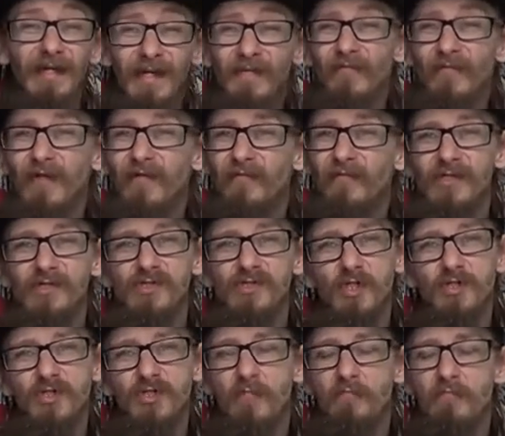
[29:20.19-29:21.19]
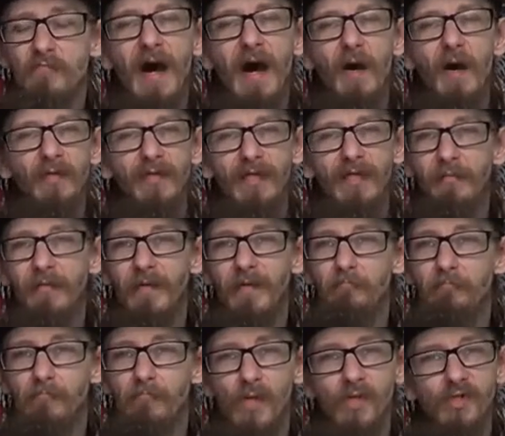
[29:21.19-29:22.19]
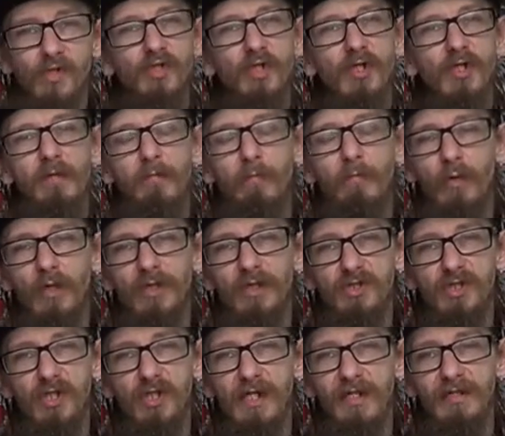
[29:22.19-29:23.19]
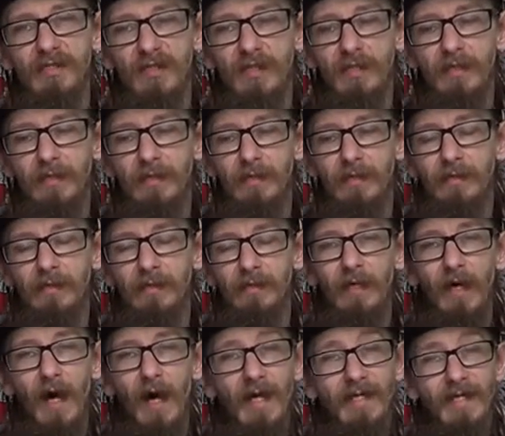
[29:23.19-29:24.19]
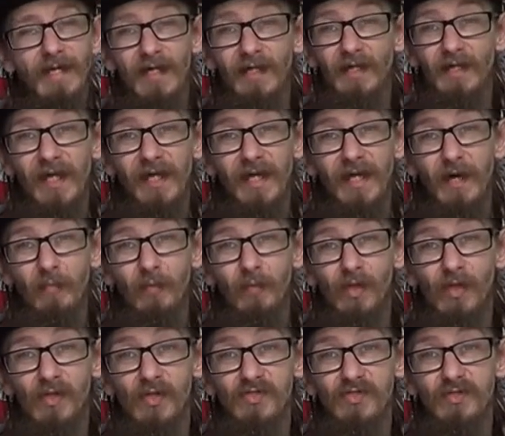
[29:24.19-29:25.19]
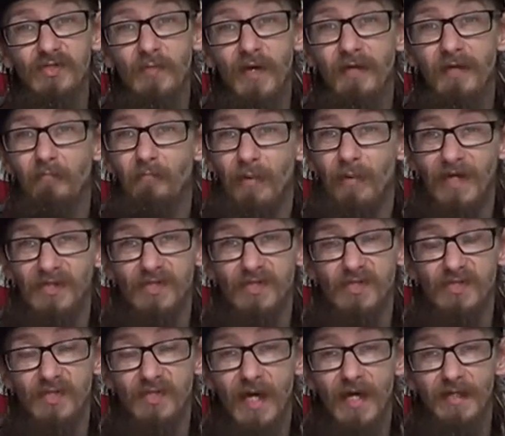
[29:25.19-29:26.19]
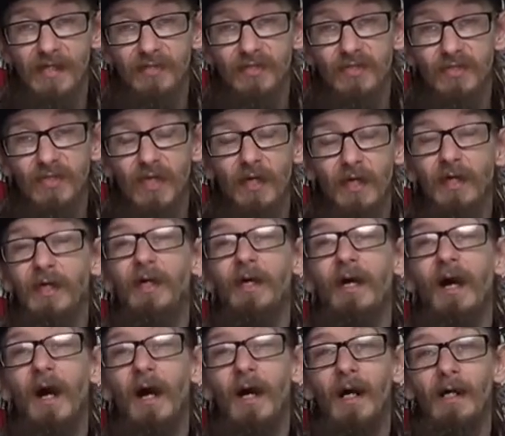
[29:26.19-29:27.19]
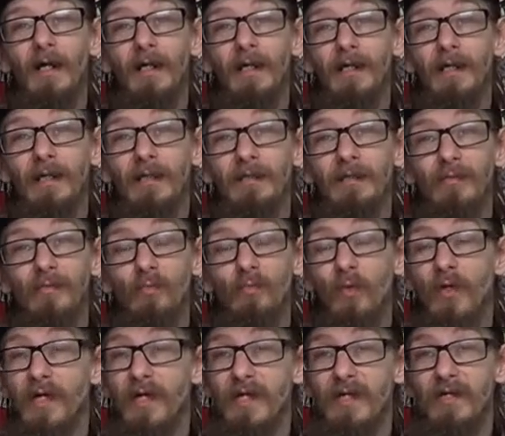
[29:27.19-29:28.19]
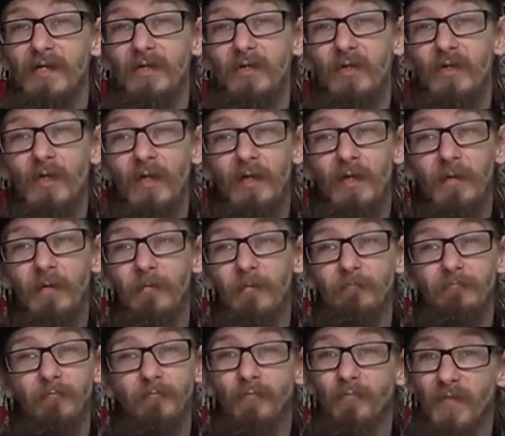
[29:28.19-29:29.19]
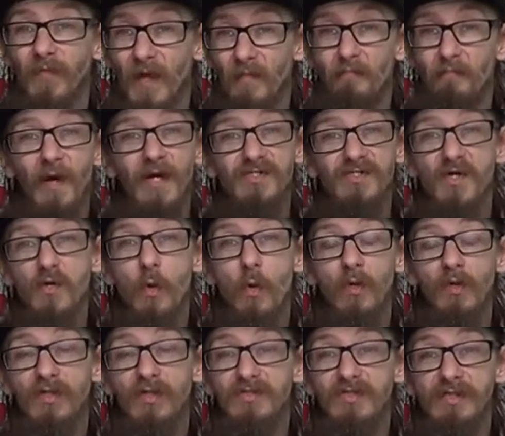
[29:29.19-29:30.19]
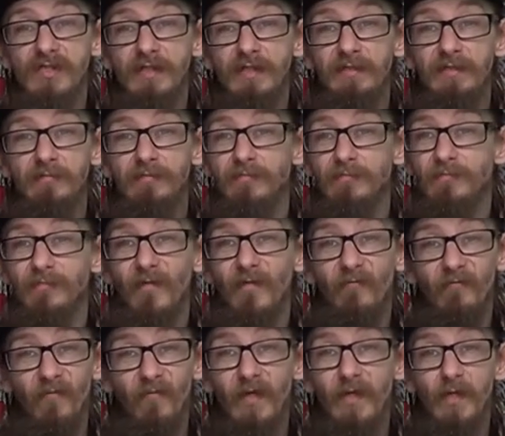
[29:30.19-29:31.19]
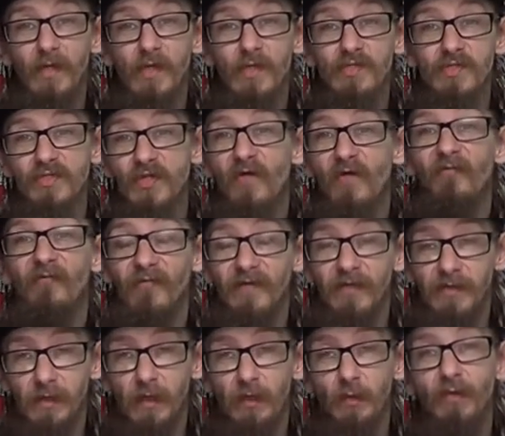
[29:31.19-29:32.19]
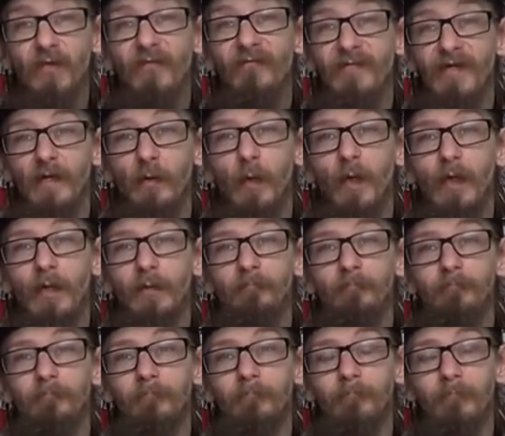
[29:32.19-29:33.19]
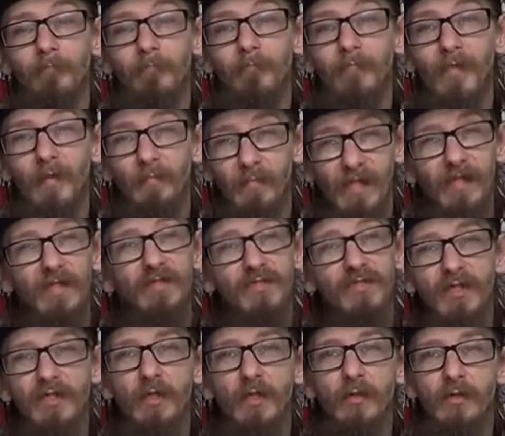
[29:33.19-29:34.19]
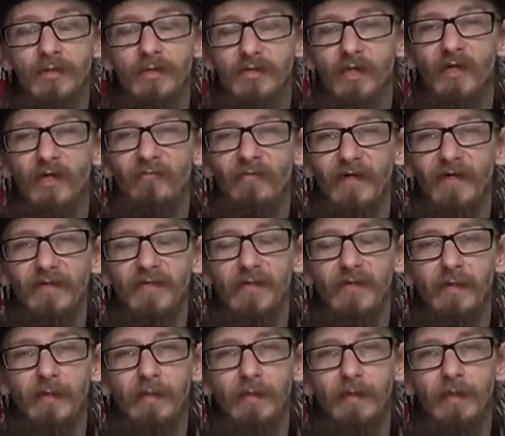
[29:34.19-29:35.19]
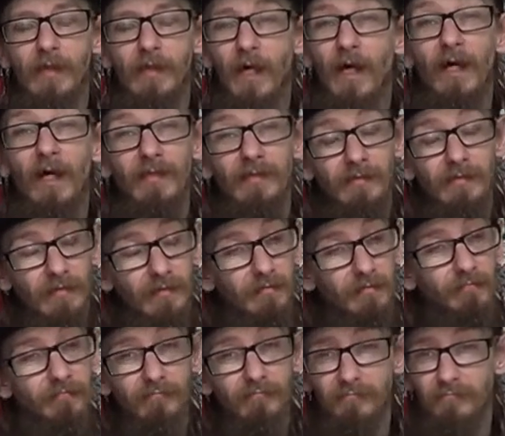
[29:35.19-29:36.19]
Even if it's just £1, it'd be muchly appreciated. And it'll enable us to make better sets with better quality videos for you, the viewer. Because you do deserve it. And